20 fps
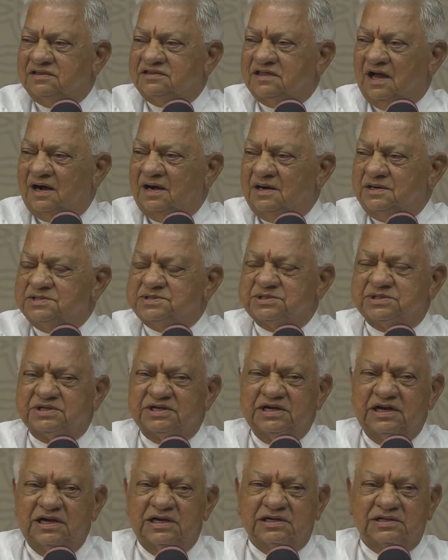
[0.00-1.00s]
3rd
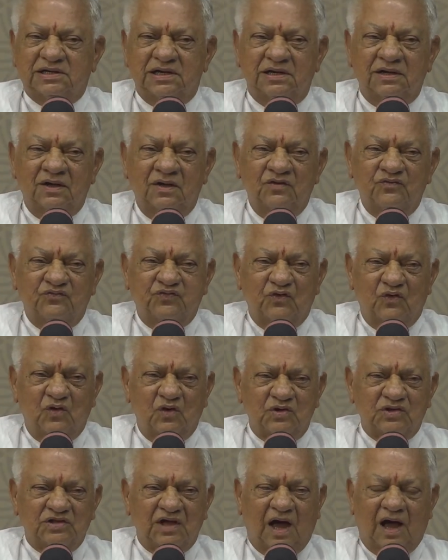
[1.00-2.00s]
street,
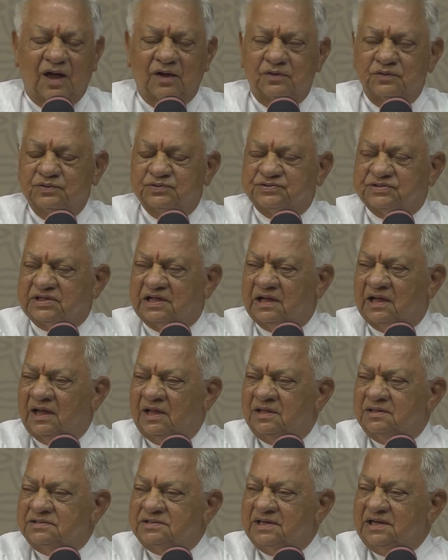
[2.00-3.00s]
4th house,
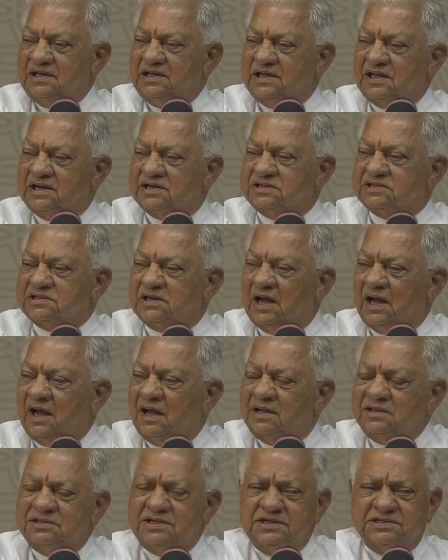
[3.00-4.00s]
Sri Krishna.
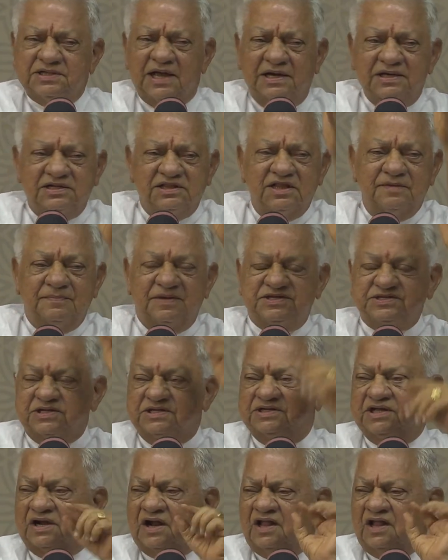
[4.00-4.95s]
She sent the messenger.